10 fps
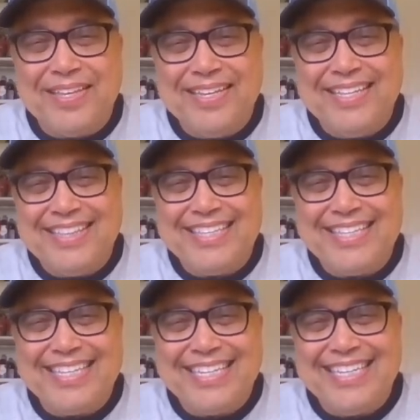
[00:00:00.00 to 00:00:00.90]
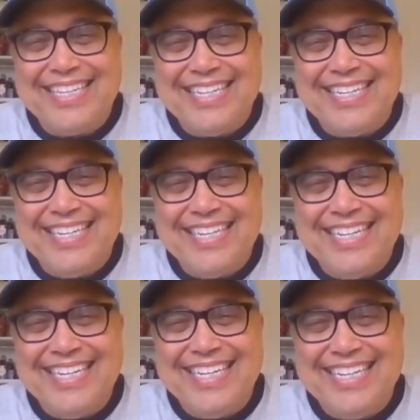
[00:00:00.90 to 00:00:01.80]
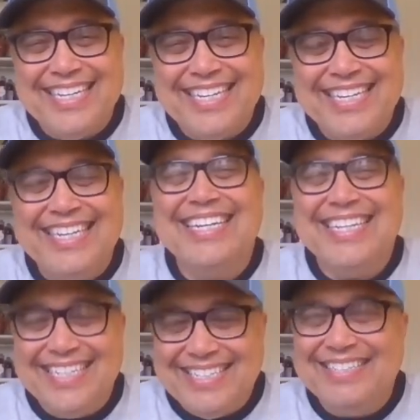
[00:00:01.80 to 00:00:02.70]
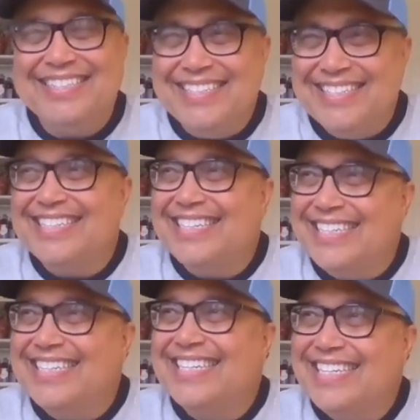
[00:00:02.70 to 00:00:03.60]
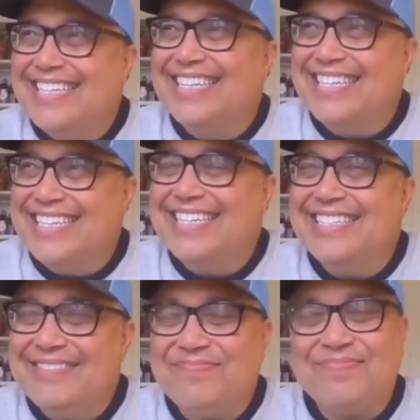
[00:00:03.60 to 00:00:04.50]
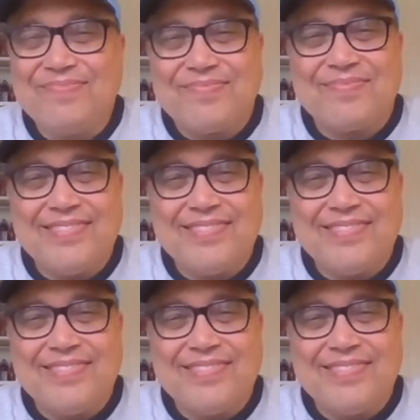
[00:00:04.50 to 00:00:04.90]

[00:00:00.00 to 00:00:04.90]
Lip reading: No words are spoken by the person on screen.